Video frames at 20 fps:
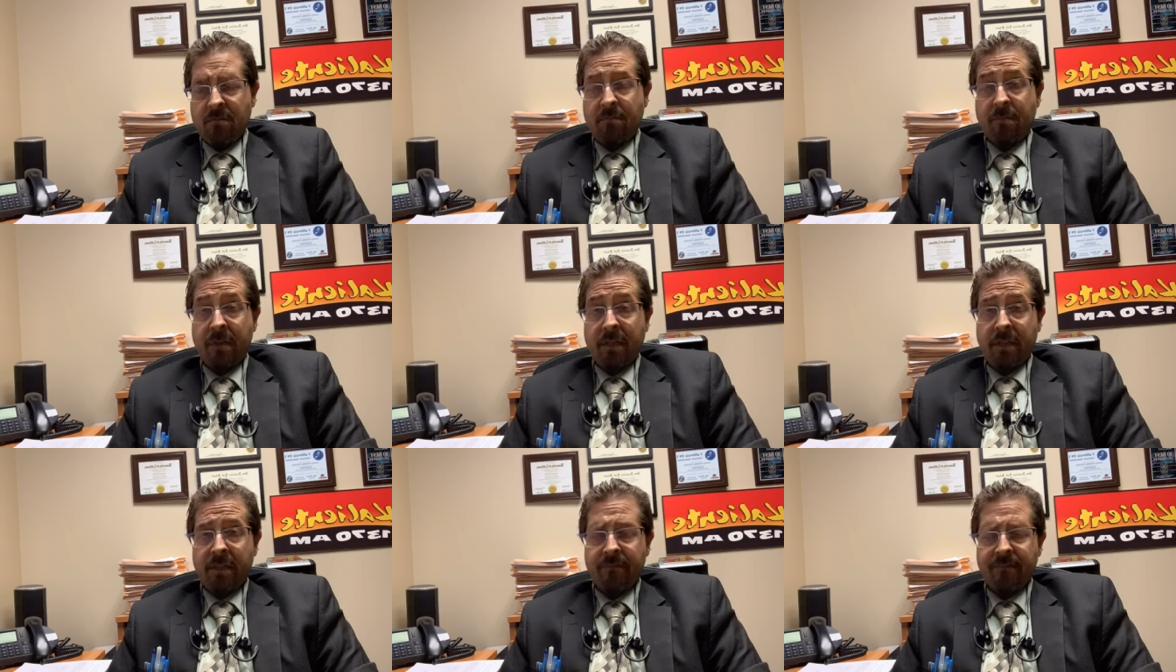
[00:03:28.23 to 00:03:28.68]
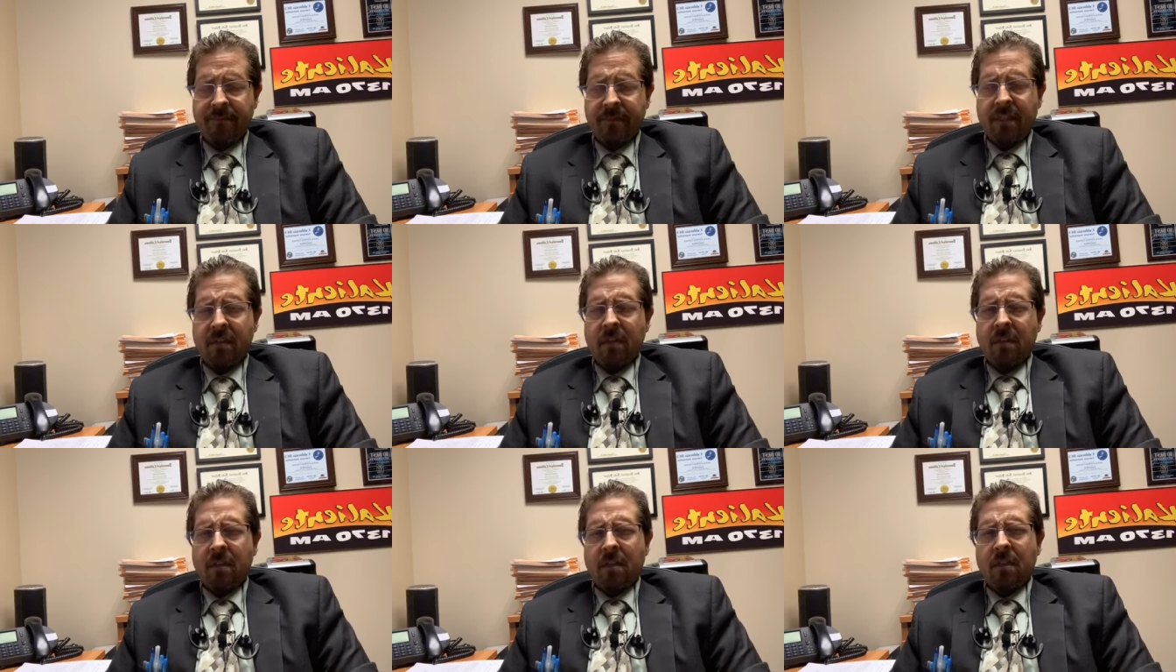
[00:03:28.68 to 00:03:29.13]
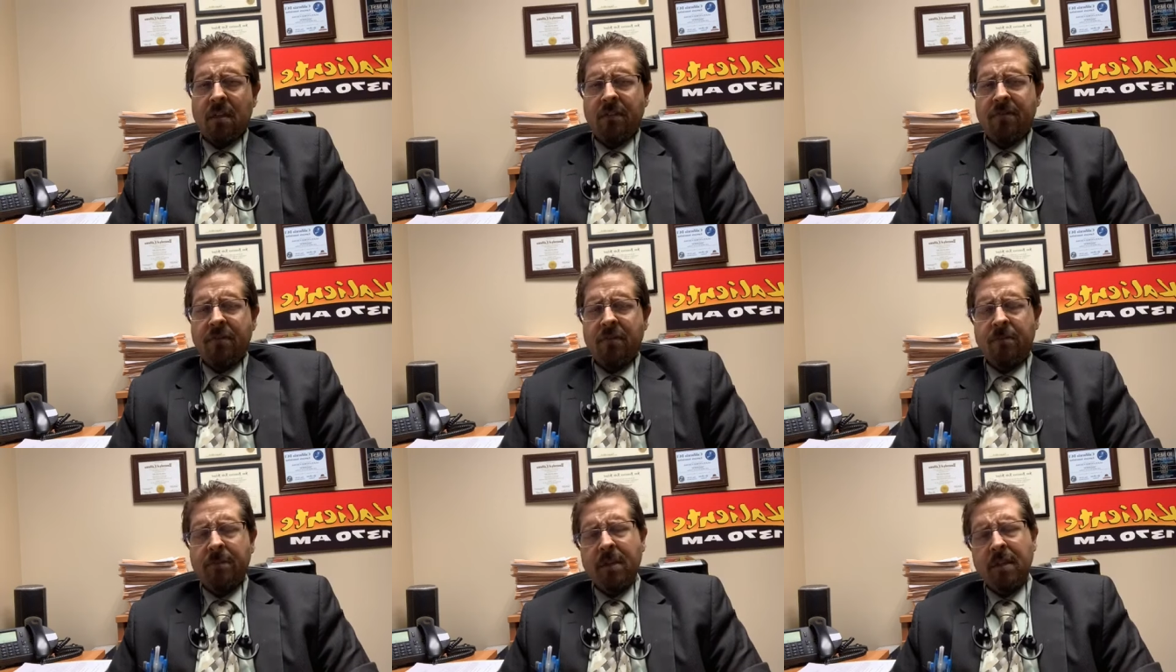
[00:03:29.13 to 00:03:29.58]
But
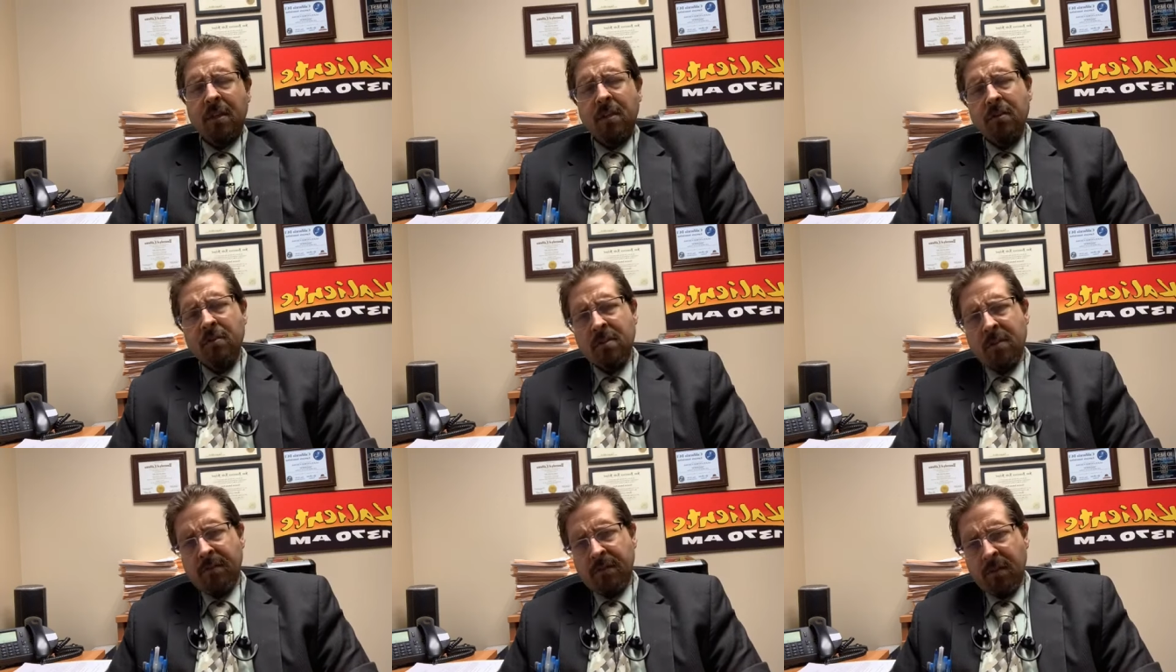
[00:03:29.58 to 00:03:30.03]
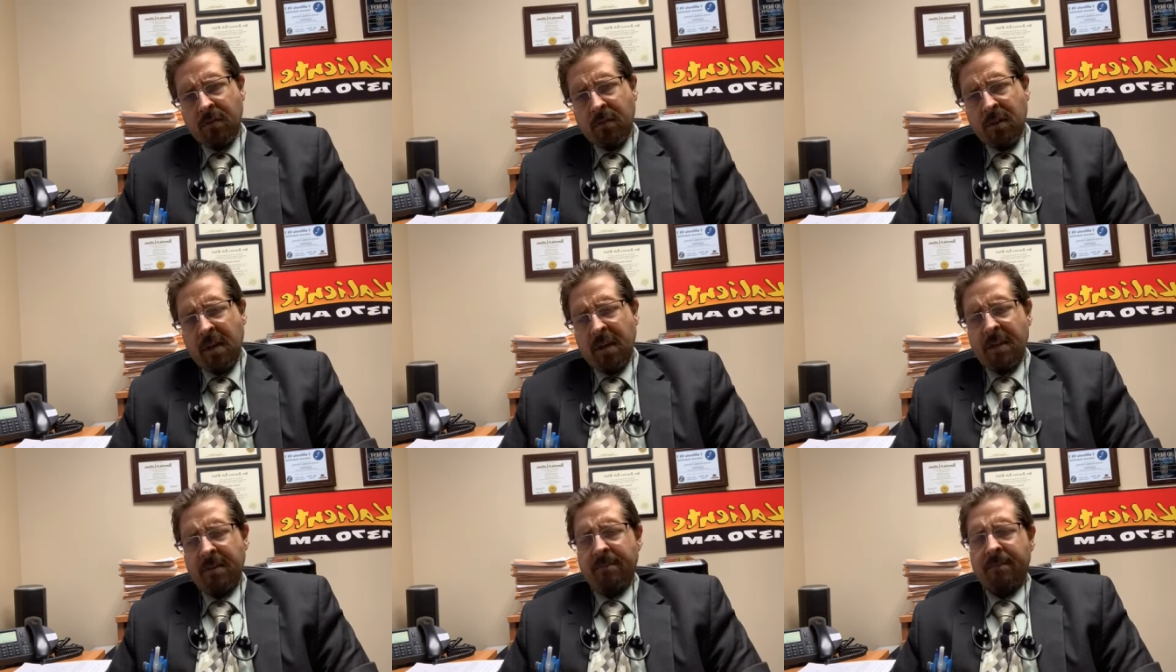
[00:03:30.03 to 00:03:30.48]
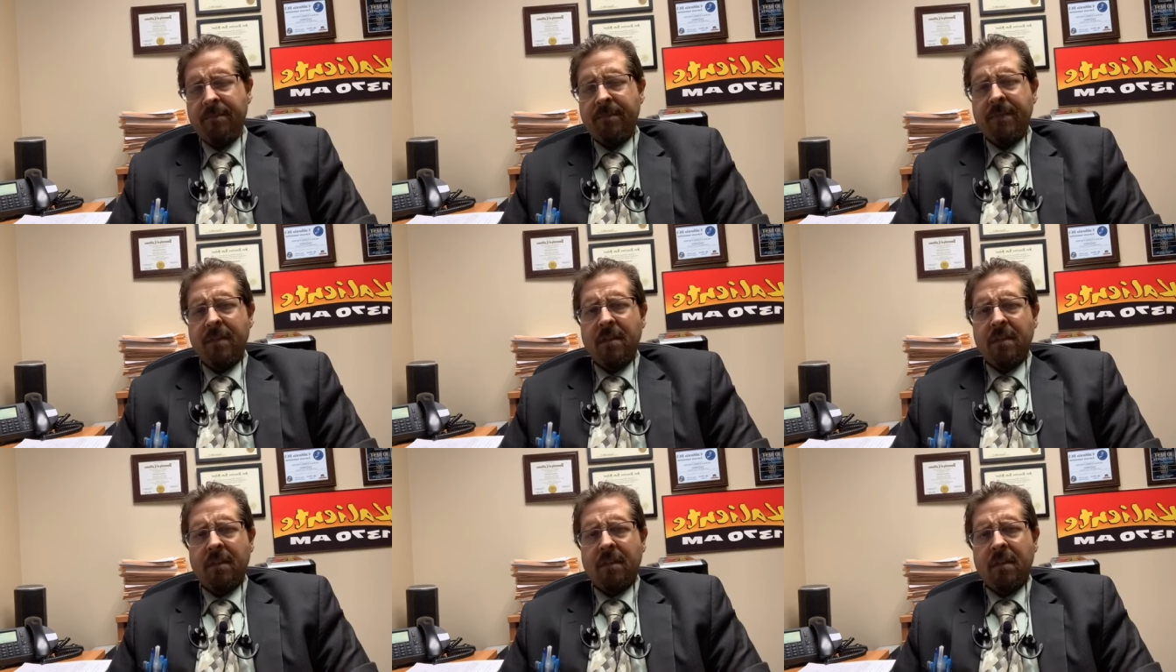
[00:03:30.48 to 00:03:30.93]
if you've been accused of a crime
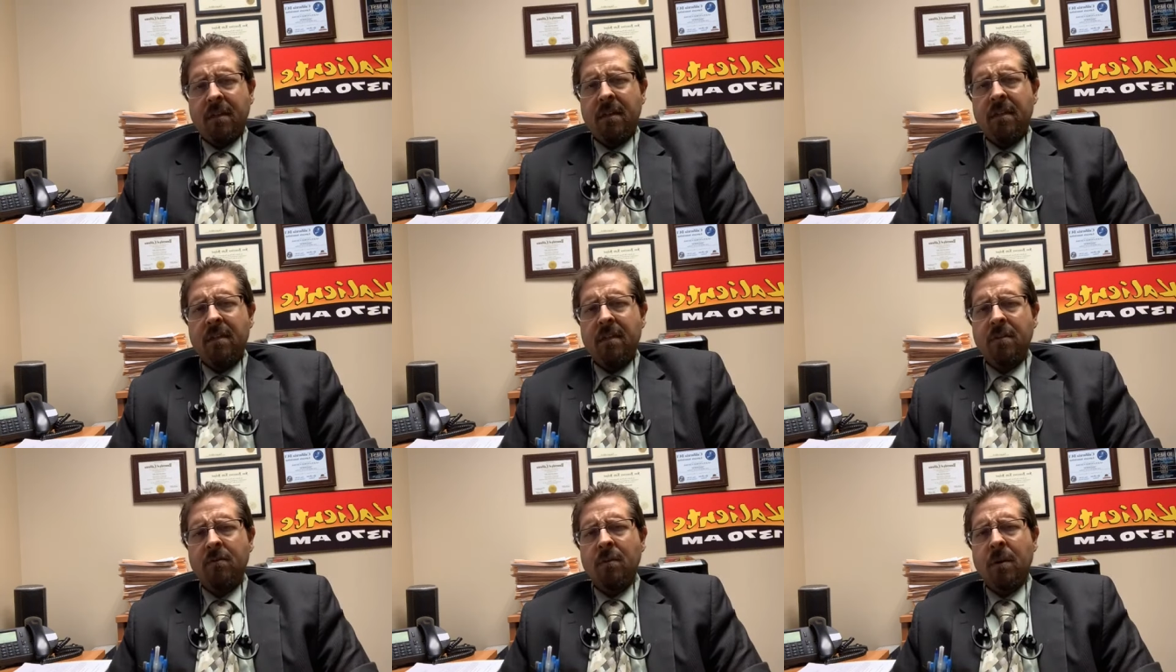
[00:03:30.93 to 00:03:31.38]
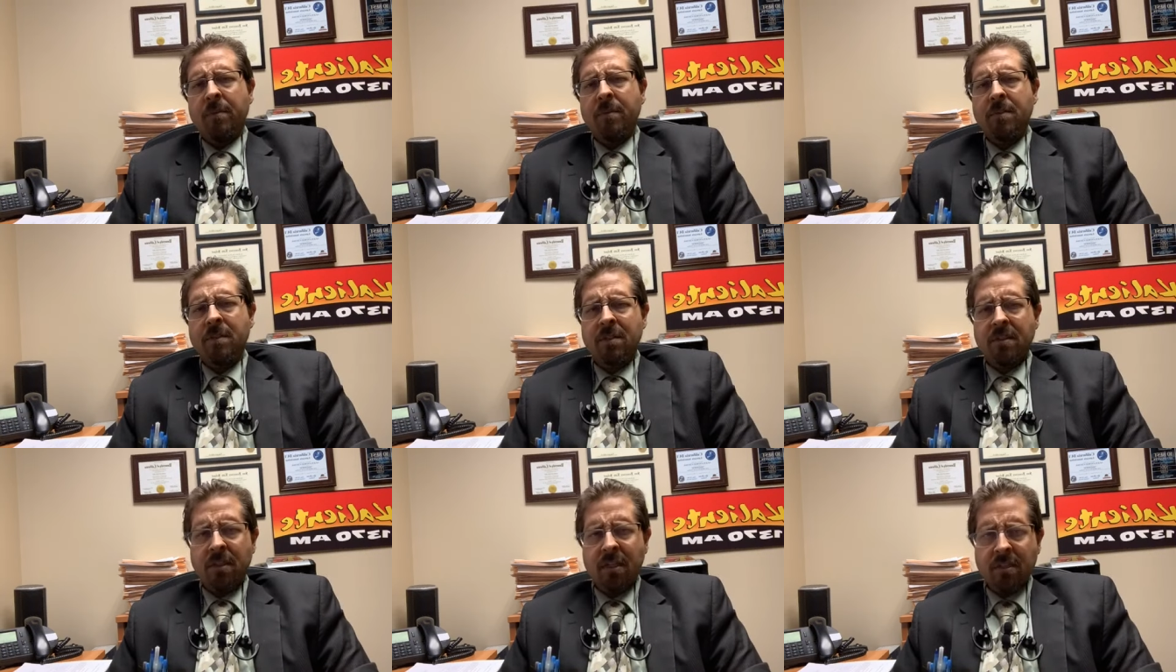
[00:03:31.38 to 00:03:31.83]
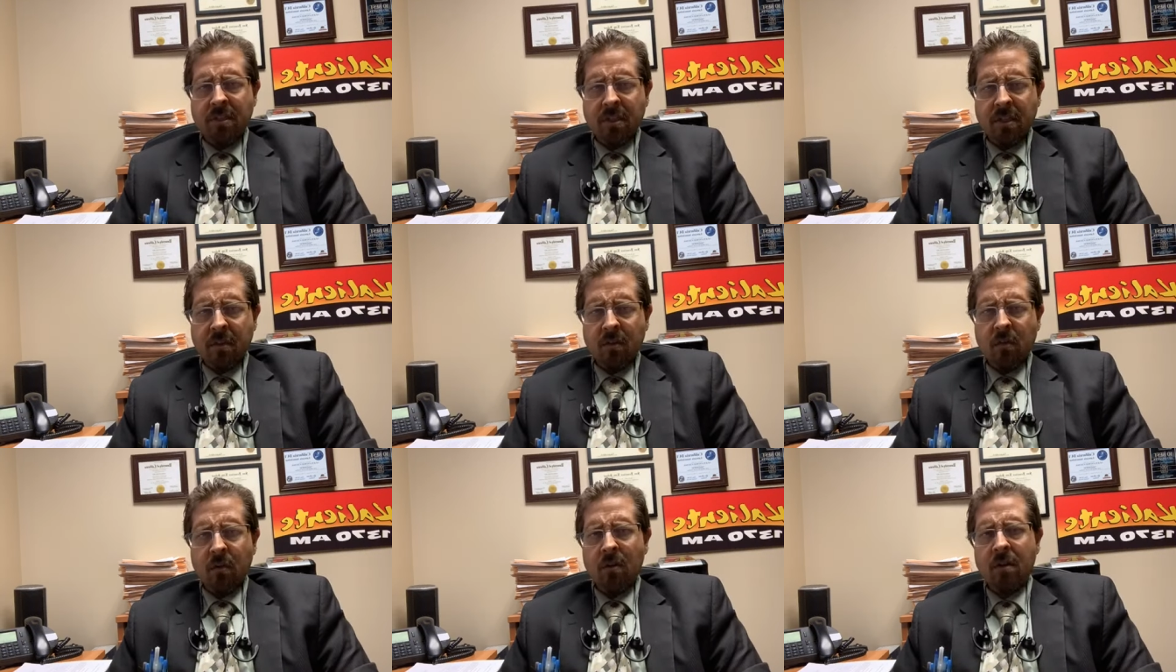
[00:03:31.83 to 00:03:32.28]
and need
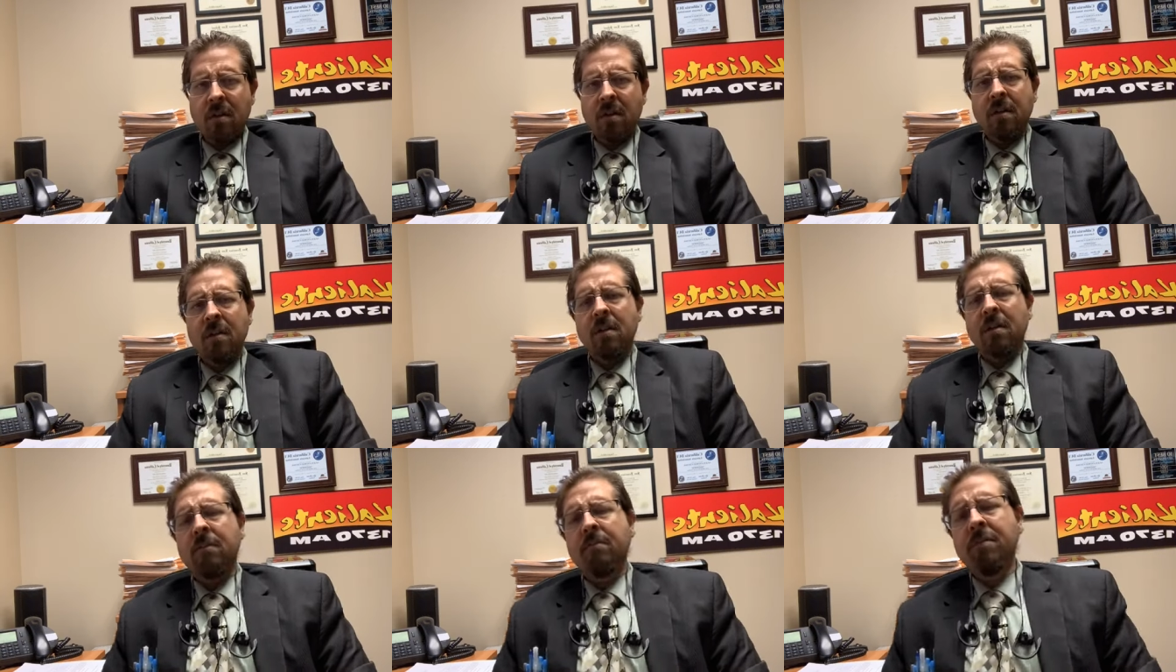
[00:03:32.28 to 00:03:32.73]
representation in court,